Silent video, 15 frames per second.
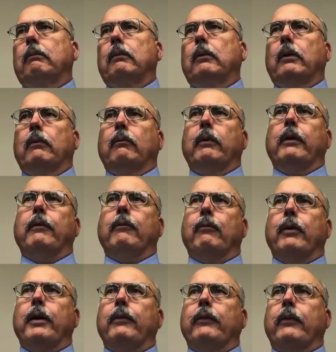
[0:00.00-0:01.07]
we're
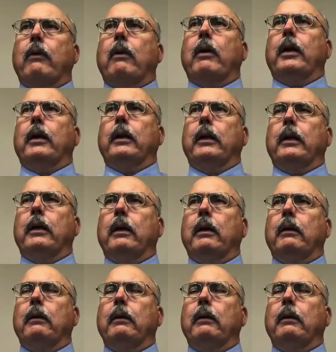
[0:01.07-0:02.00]
re restarting the,